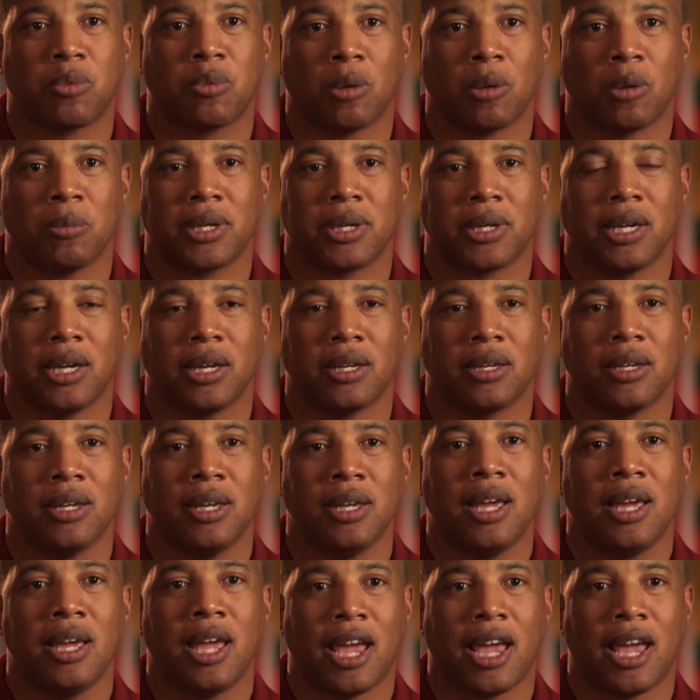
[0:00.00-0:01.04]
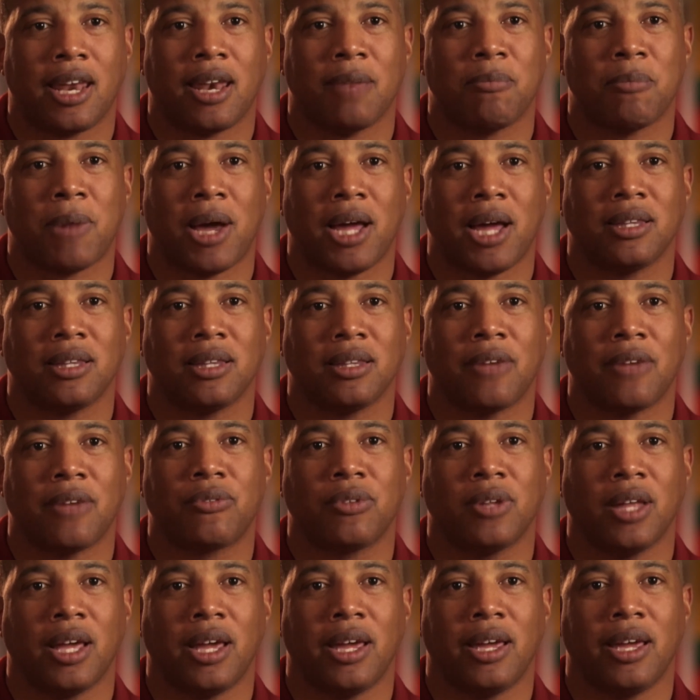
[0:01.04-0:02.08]
Program again, and my left
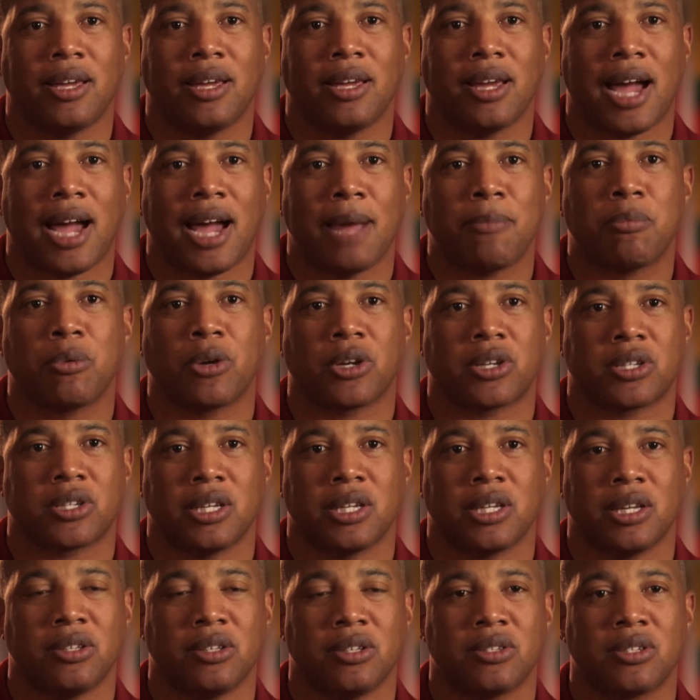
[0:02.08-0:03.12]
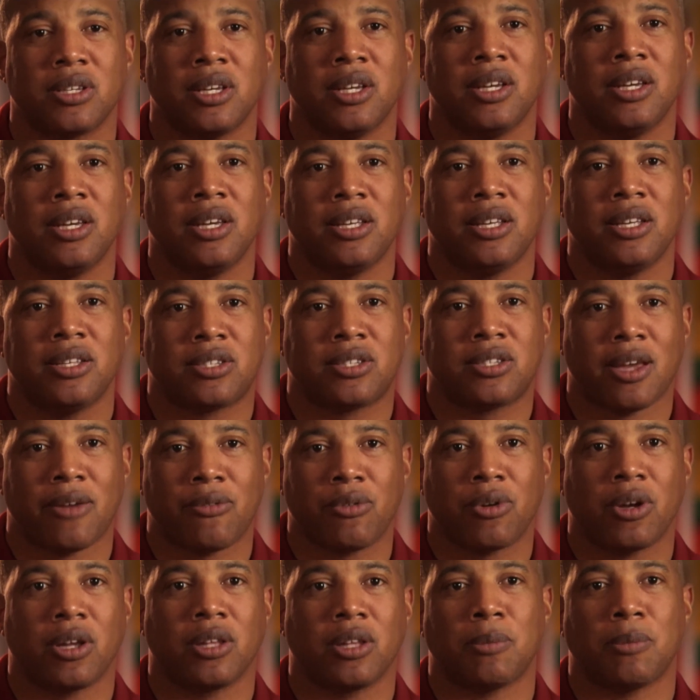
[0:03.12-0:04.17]
leg hyperextends,
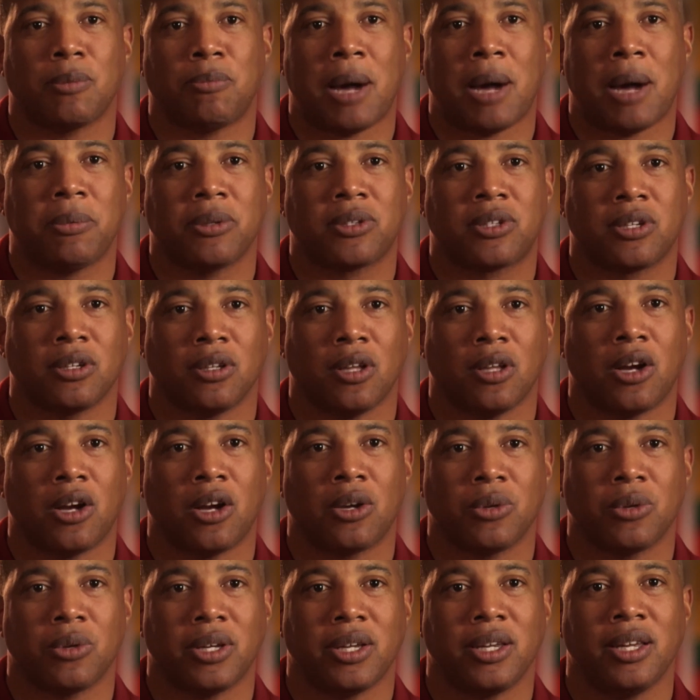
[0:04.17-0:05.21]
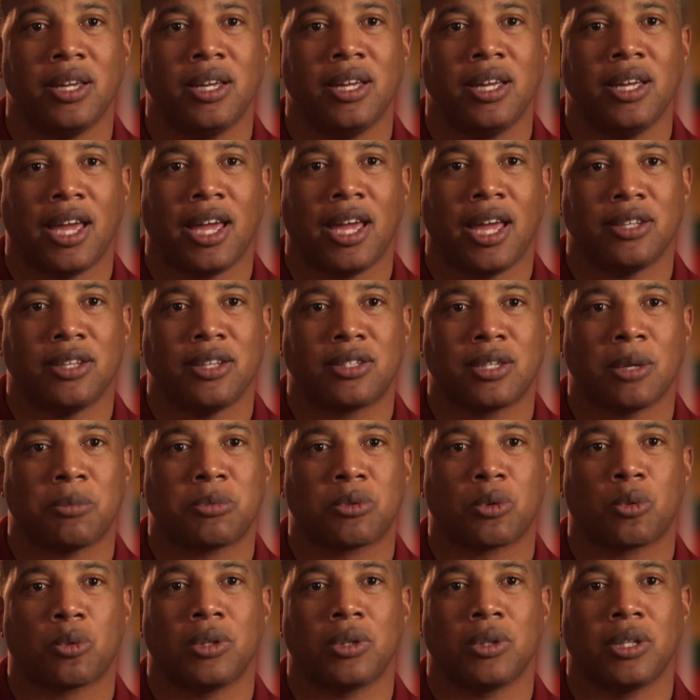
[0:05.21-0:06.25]
severing the popliteal artery and
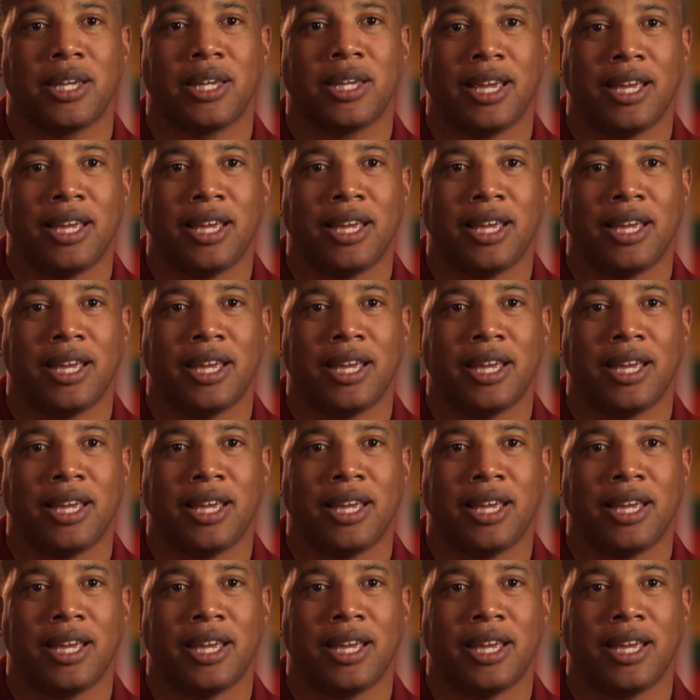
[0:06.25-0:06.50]
subsequently